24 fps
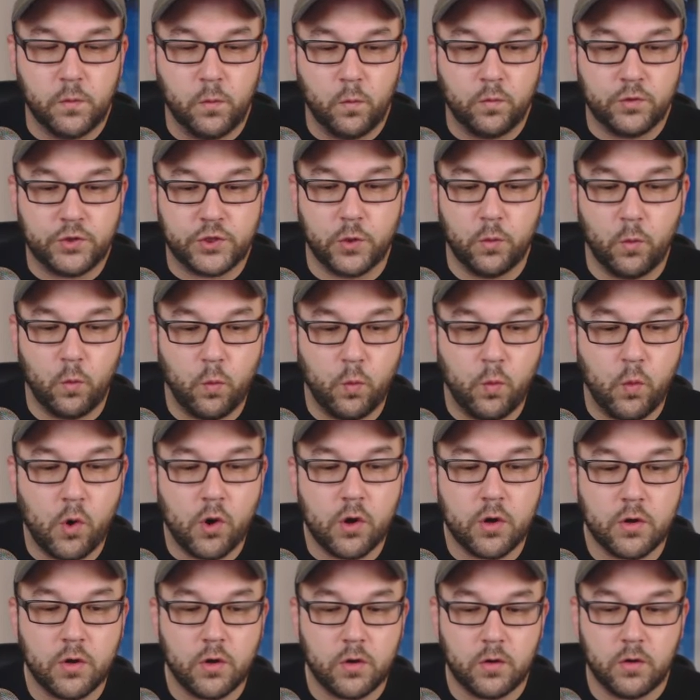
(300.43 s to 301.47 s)
to
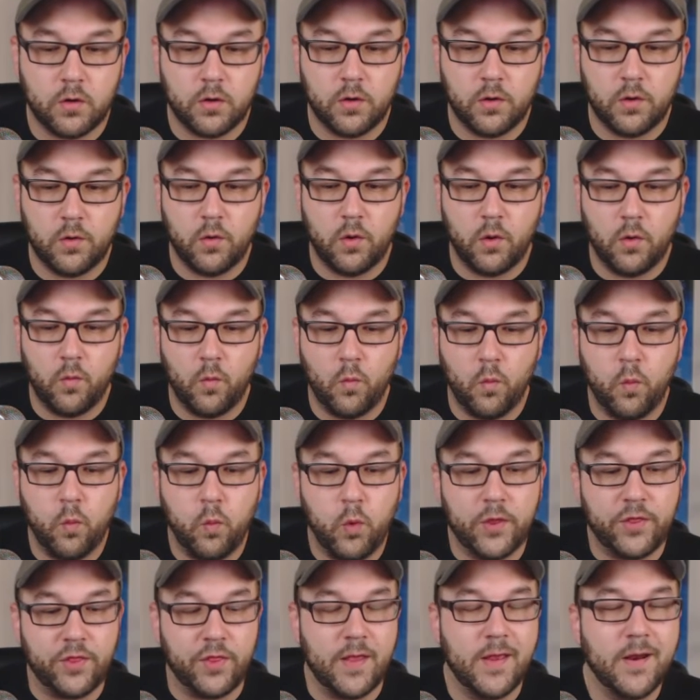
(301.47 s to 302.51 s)
work
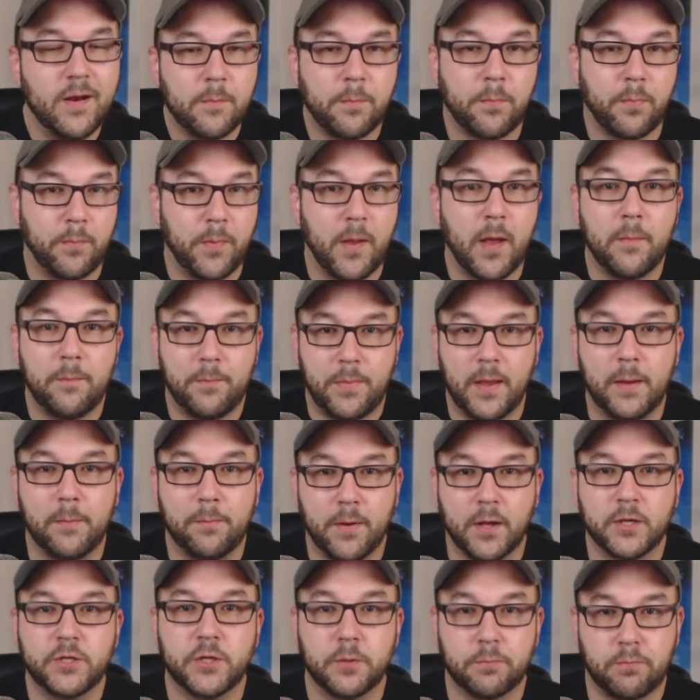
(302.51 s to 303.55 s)
within a
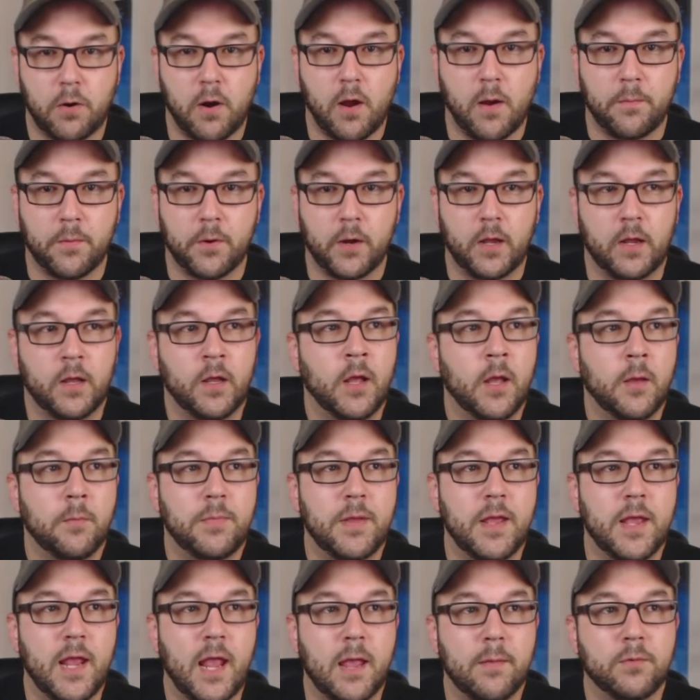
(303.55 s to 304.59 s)
big budget property,
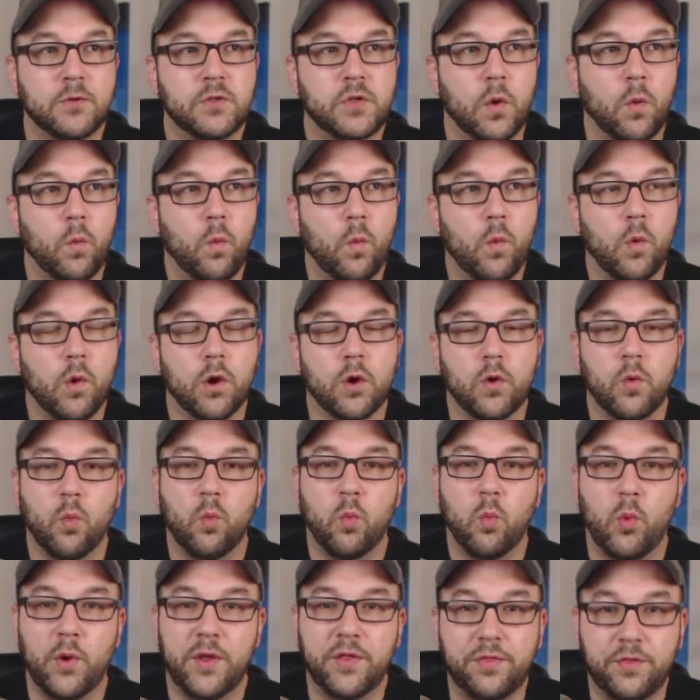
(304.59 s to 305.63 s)
being able to work
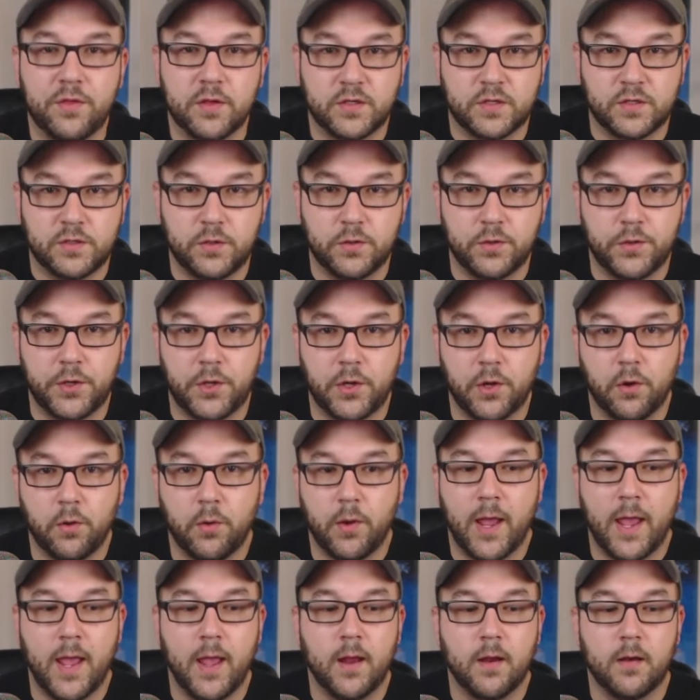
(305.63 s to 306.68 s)
with the
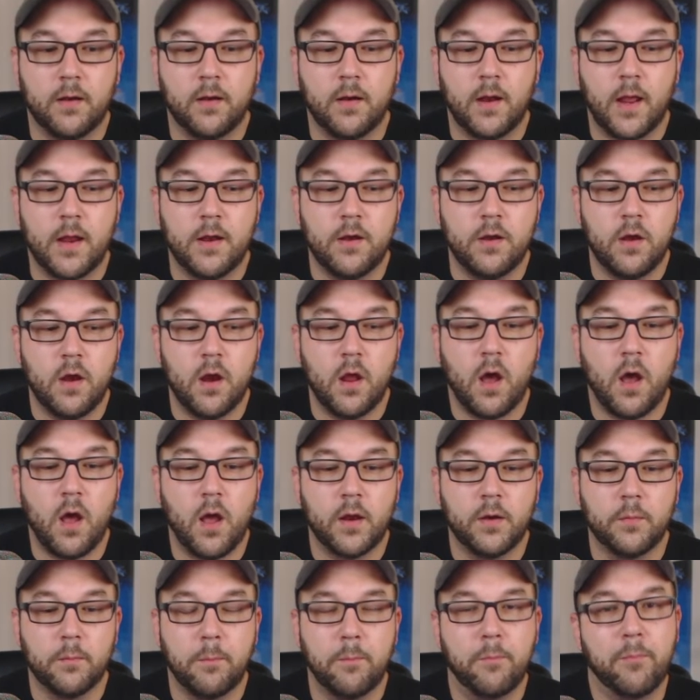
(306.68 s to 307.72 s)
studio and
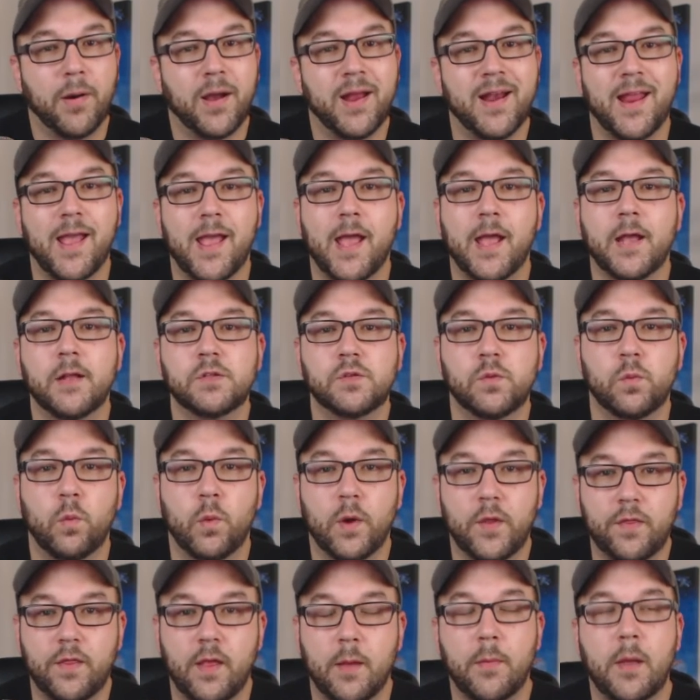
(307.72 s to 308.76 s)
not butt heads
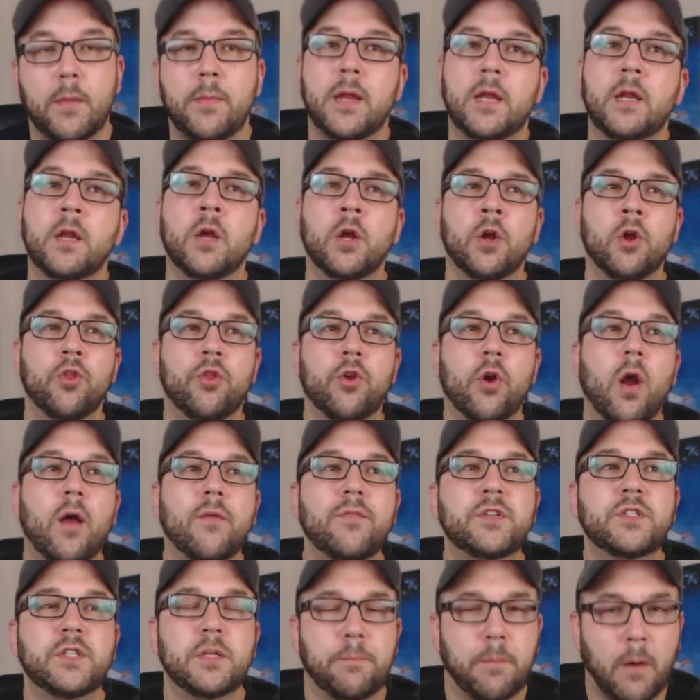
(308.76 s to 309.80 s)
with them. I mean, there
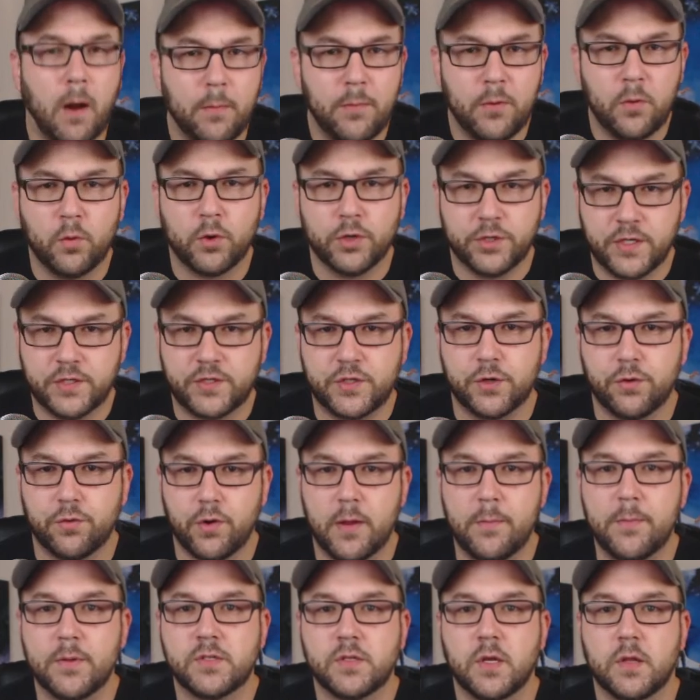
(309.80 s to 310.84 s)
obviously probably were
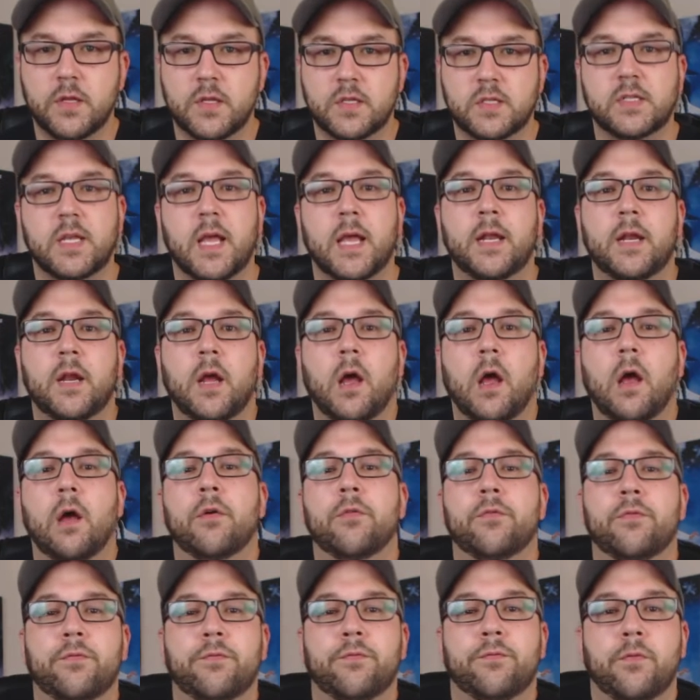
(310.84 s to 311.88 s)
disagreements on the set
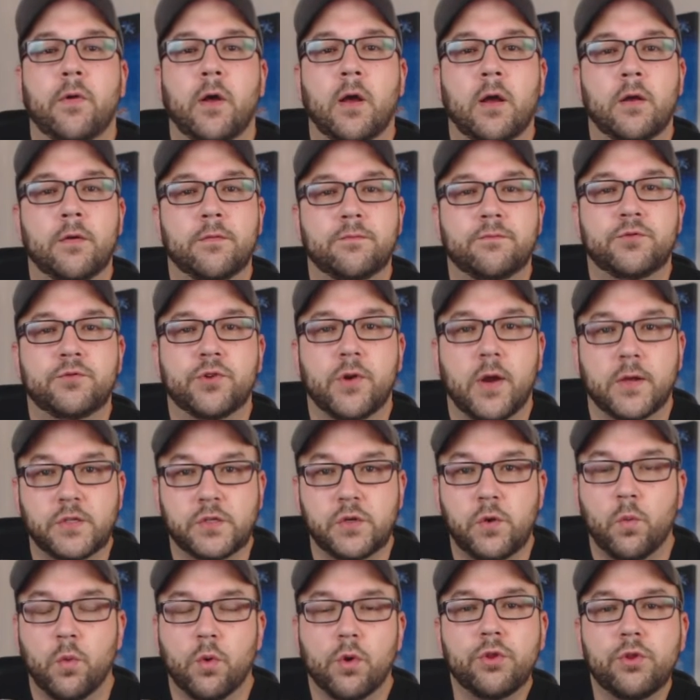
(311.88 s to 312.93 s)
of
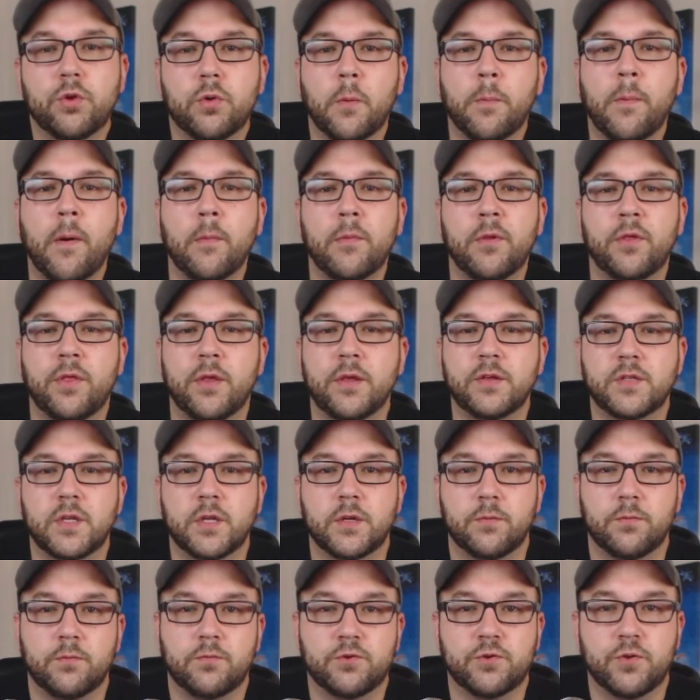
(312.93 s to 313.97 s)
Jurassic World. There were probably things
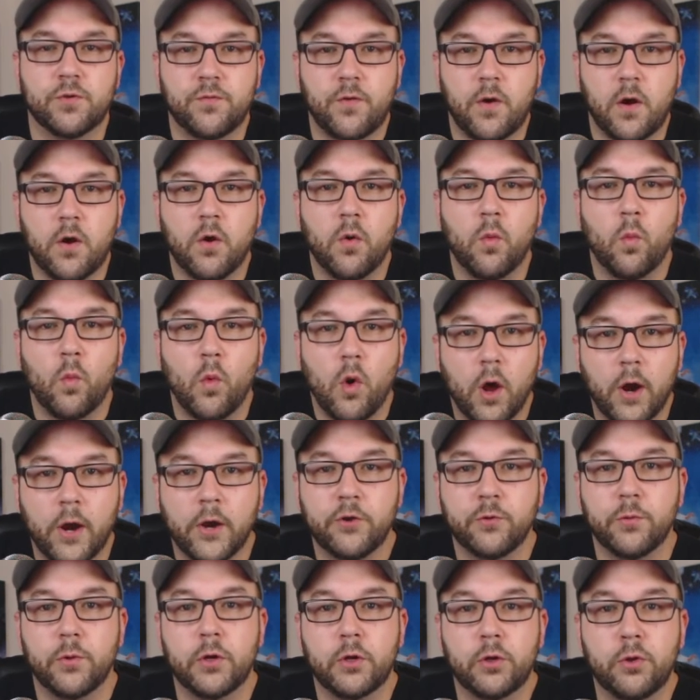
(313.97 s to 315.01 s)
that Trevorrow
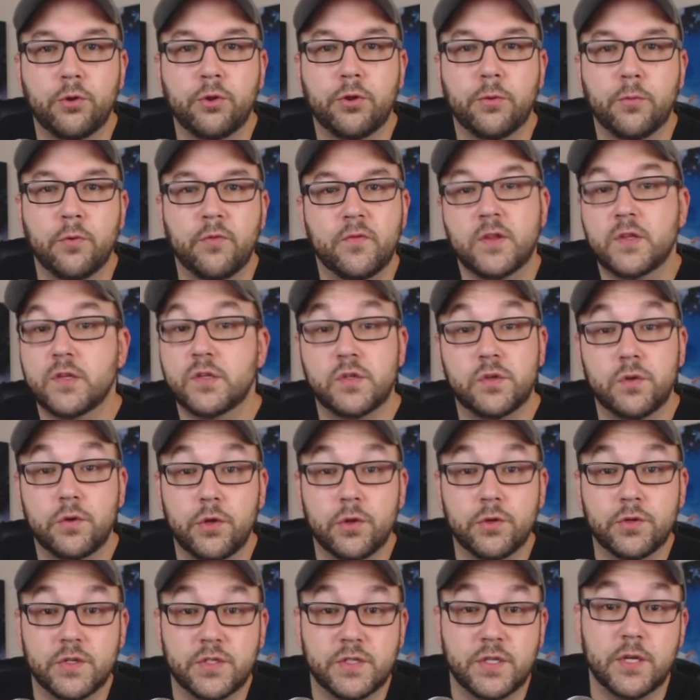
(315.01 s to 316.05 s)
wanted to include in the movie. The
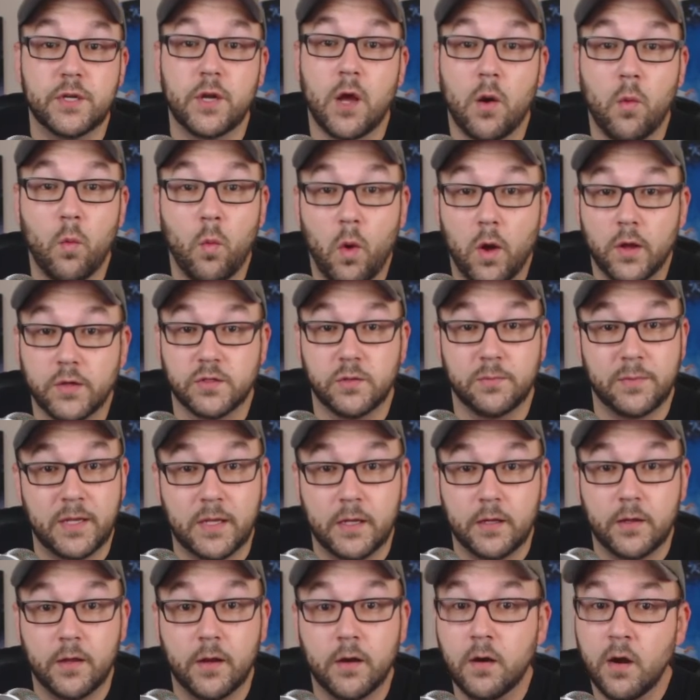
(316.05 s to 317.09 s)
studio just did not want to
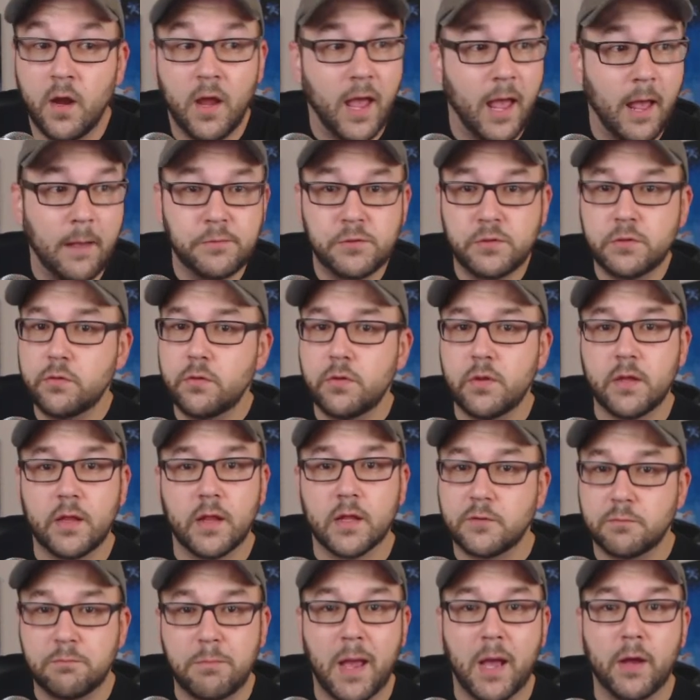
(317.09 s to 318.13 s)
be in there. Absolutely,
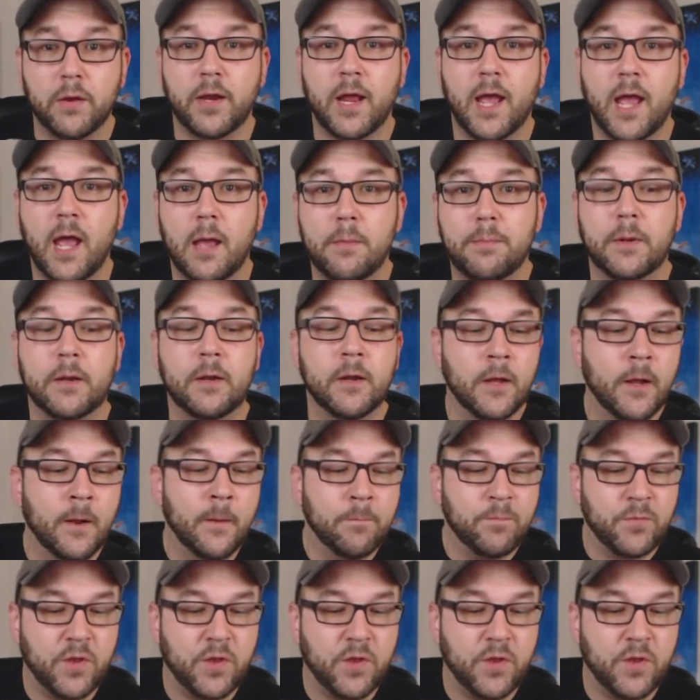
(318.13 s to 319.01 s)
that's bound to happen.